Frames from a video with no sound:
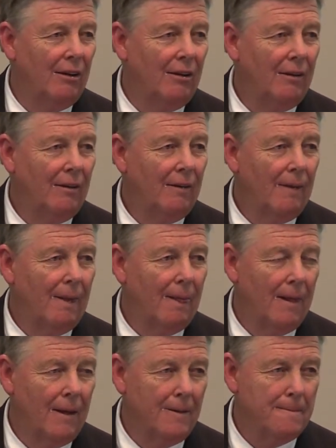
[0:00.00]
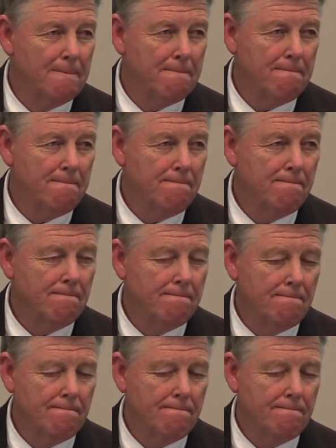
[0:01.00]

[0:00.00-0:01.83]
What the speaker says: Nobody speaks.